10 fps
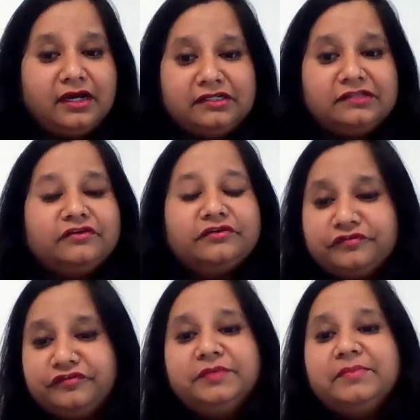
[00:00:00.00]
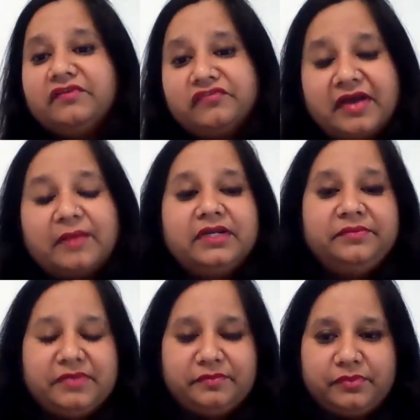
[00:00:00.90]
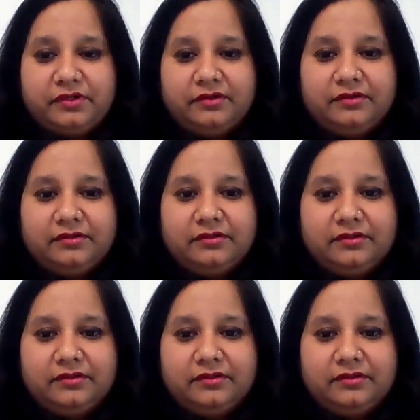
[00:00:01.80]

another female family member